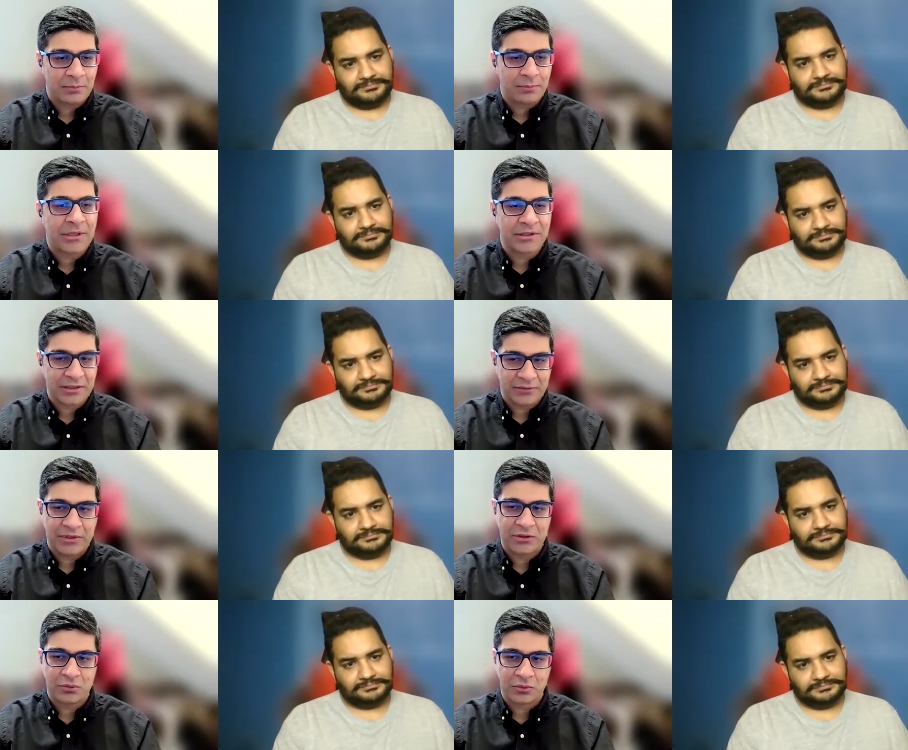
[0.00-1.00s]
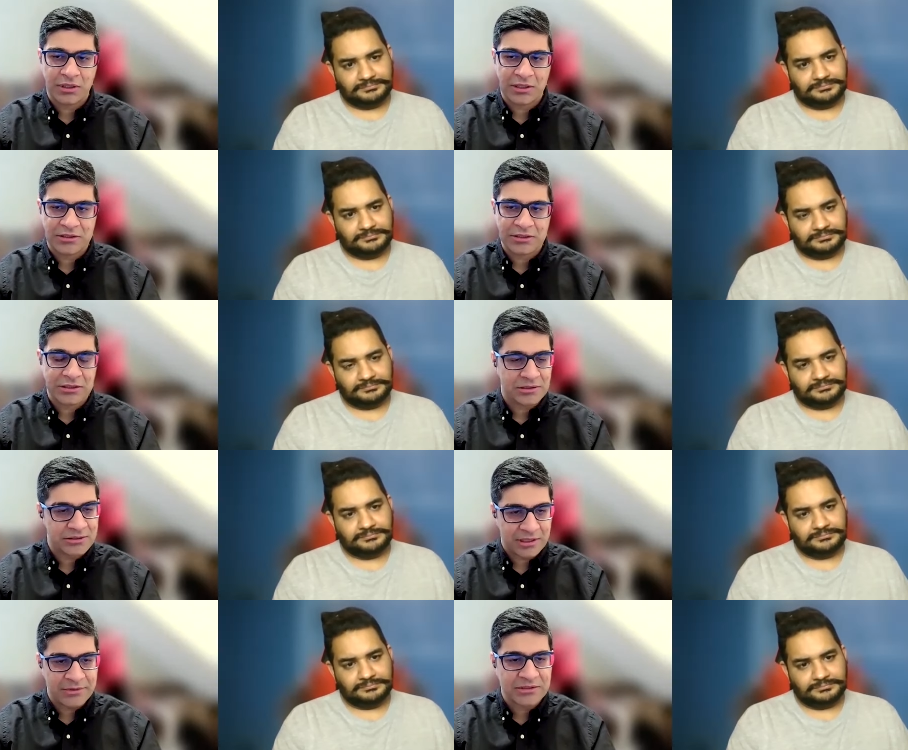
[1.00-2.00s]
Speaker 1: uh, but then I went to Karachi in
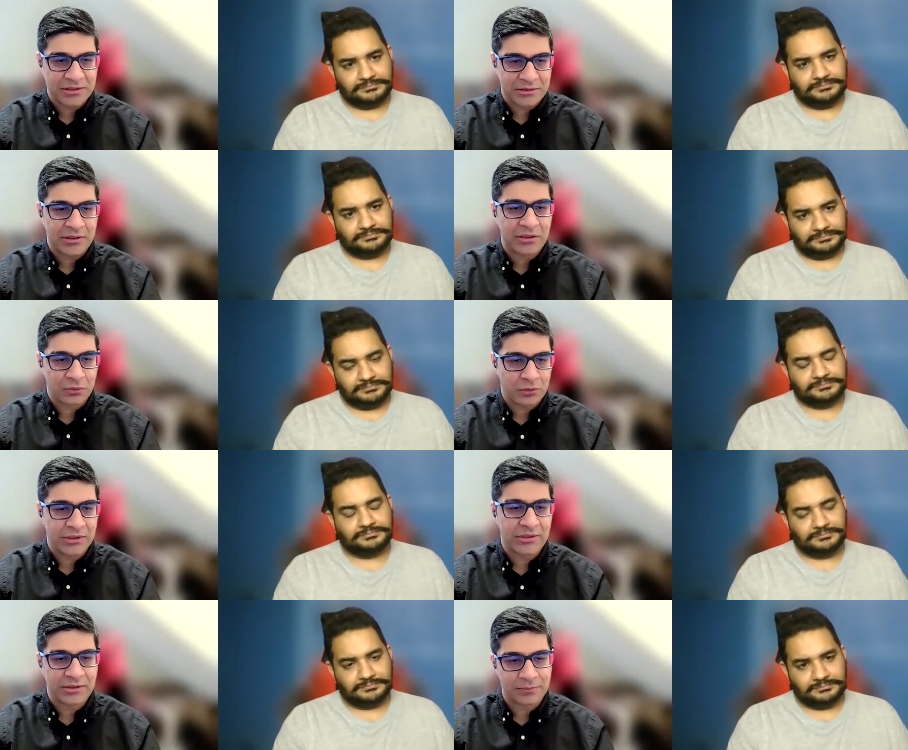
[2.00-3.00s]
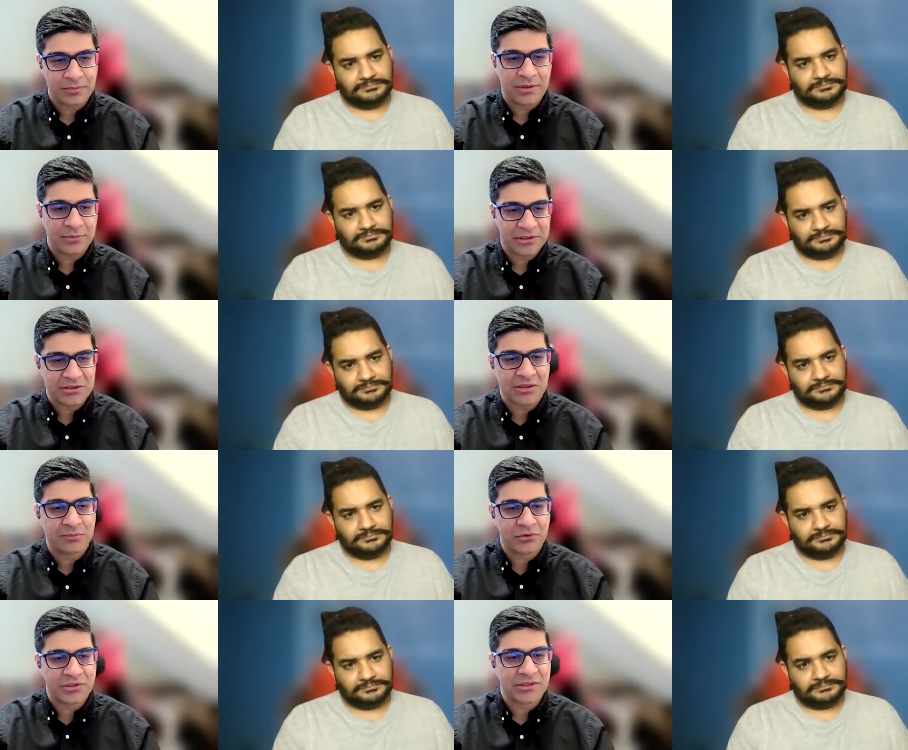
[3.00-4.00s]
Zabist and enrolled in the BS
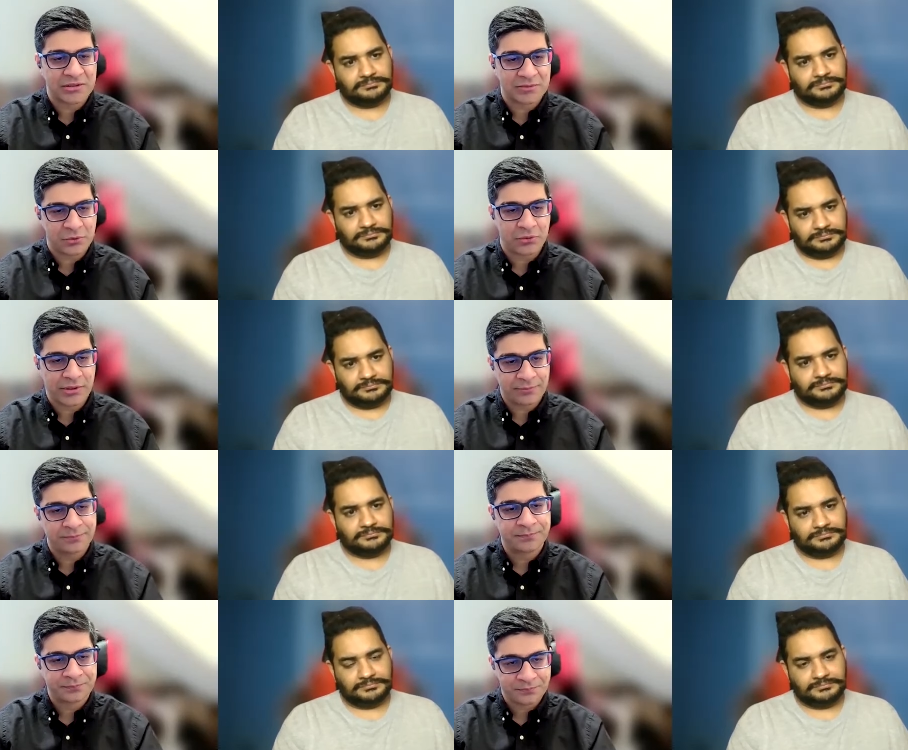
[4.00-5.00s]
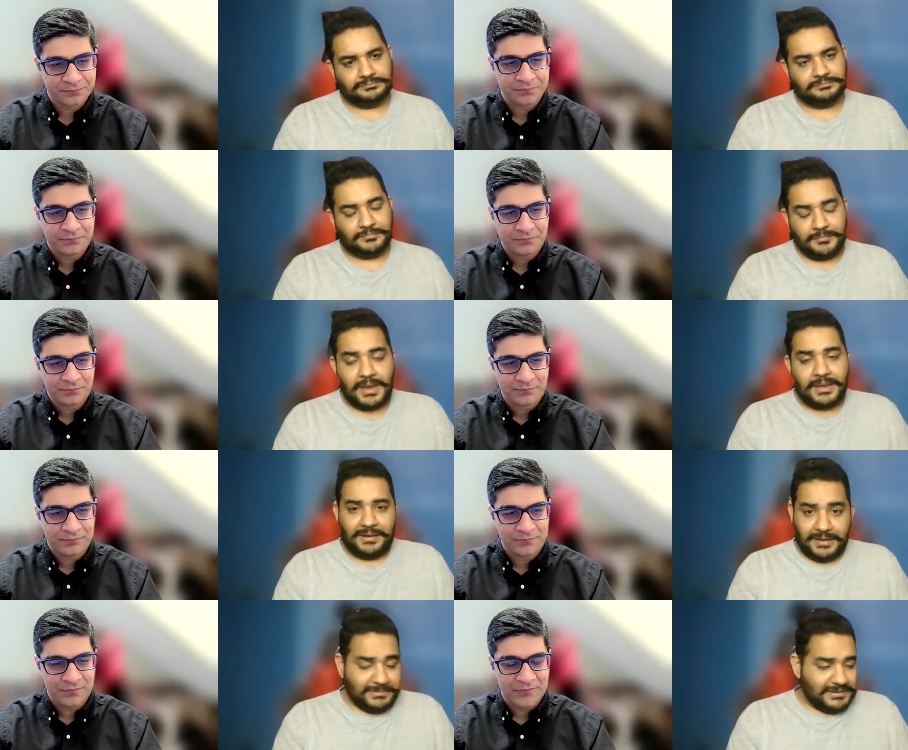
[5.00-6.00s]
computer science program.
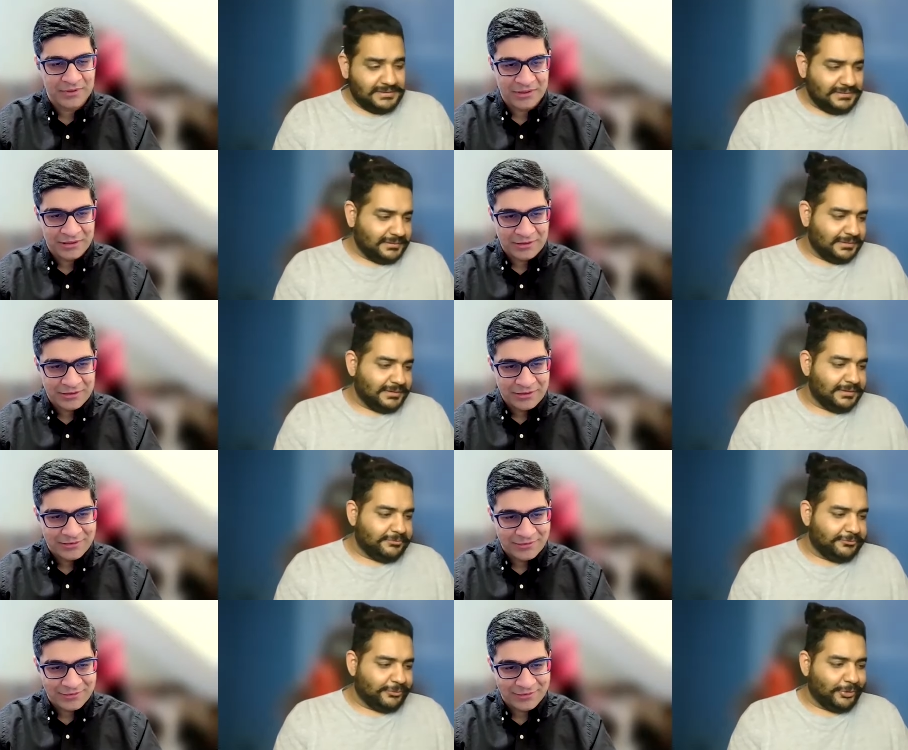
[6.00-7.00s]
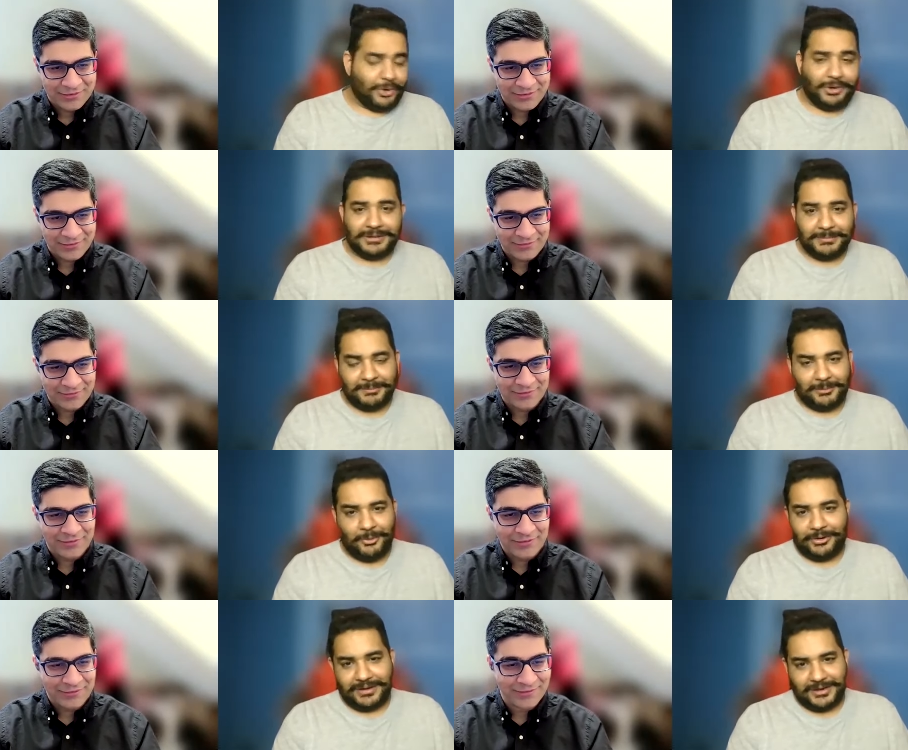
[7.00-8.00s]
Speaker 2: I mean, for all the people who
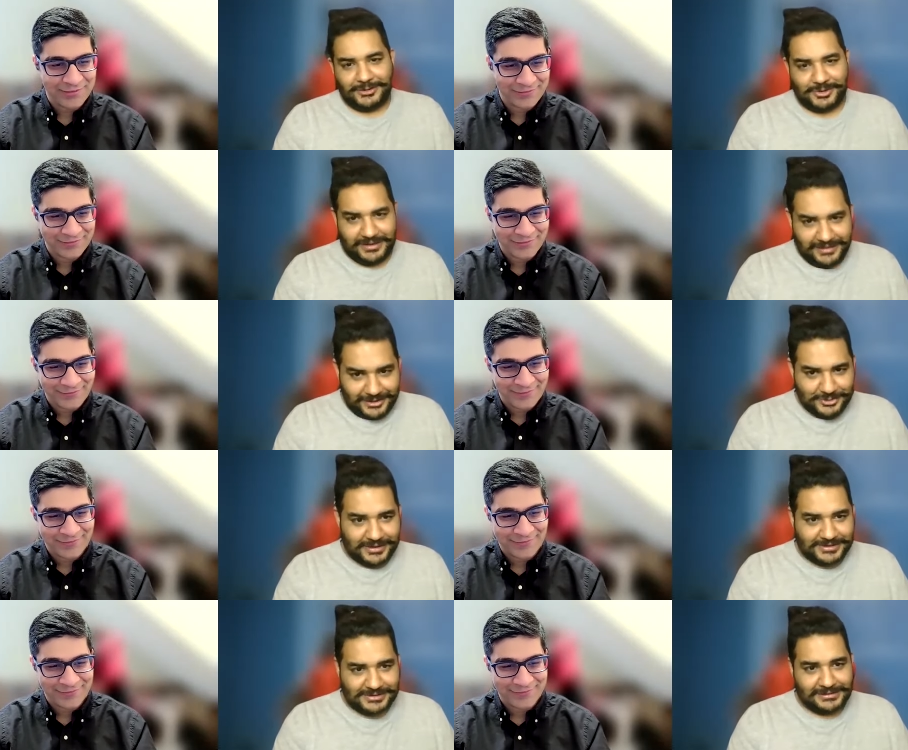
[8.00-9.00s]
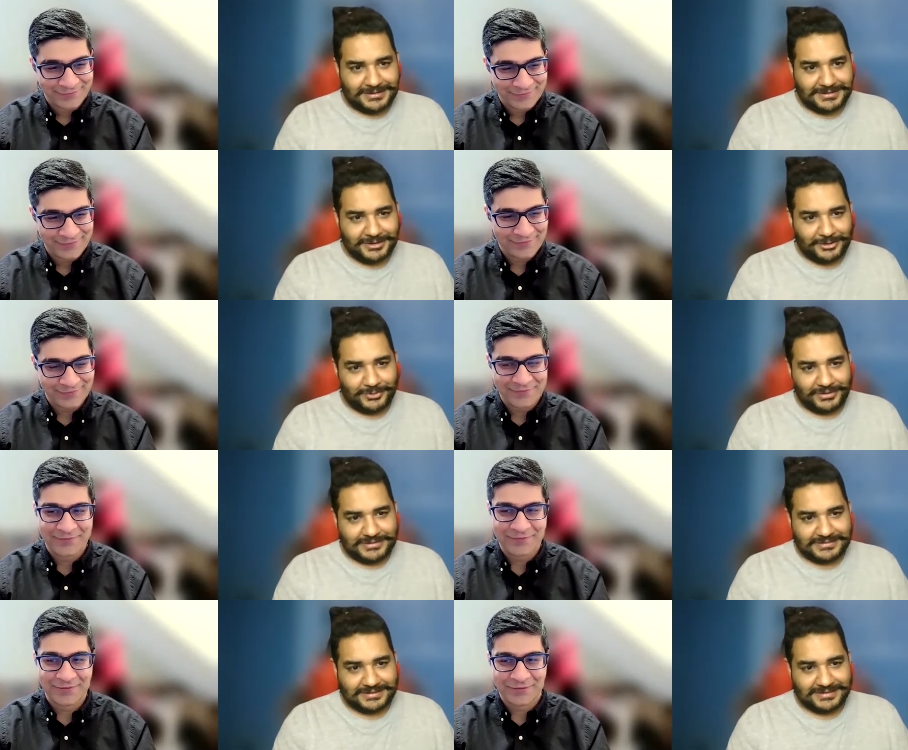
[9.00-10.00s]
are in, ed- in education listening to
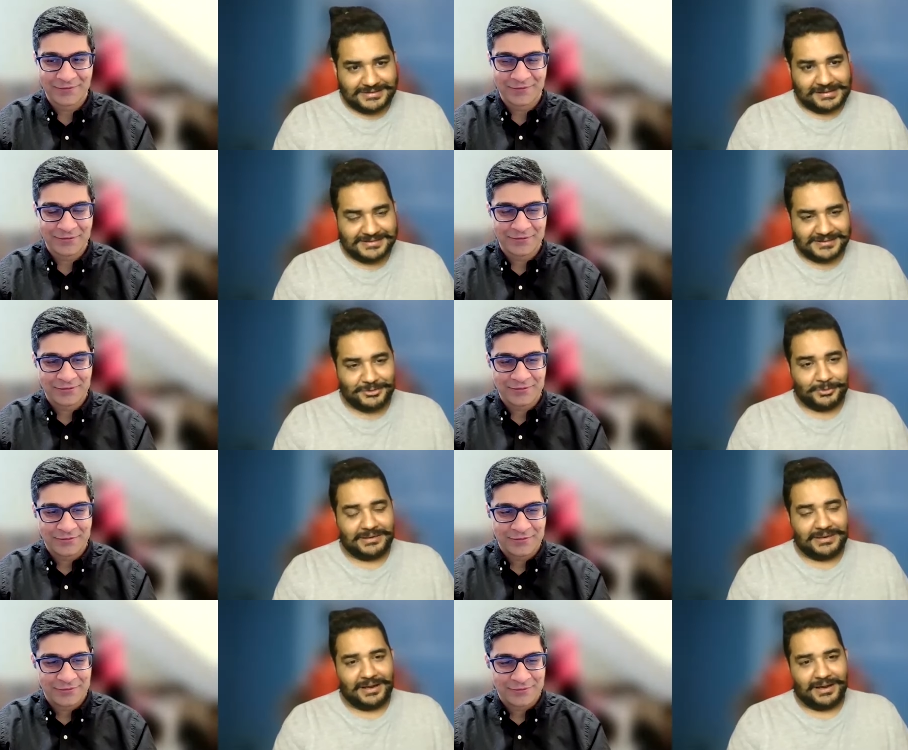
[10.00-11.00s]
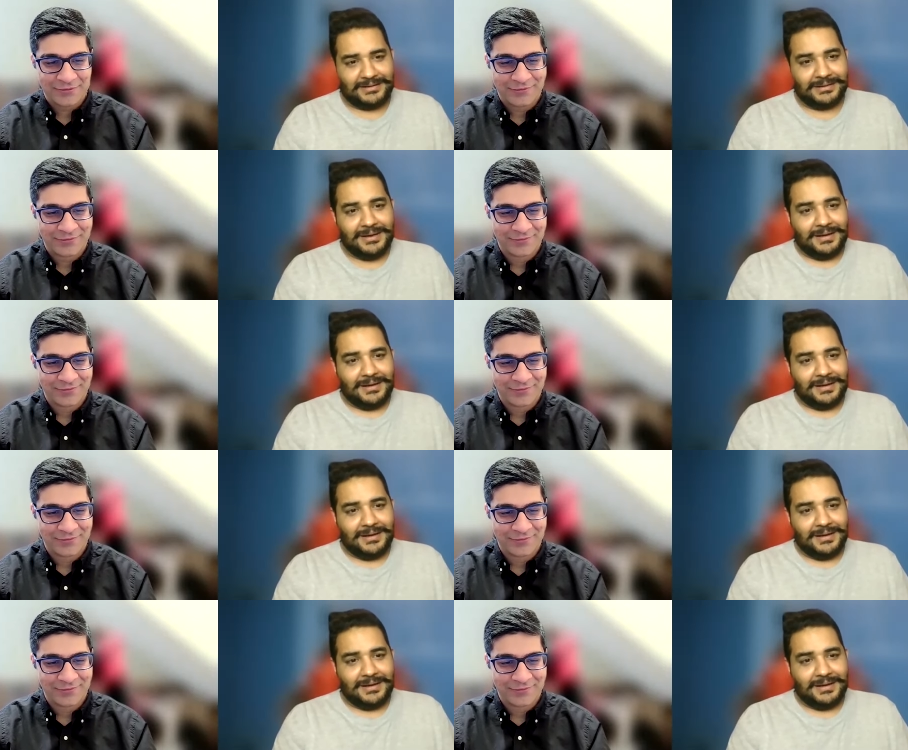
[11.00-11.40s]
this there's a lesson to be had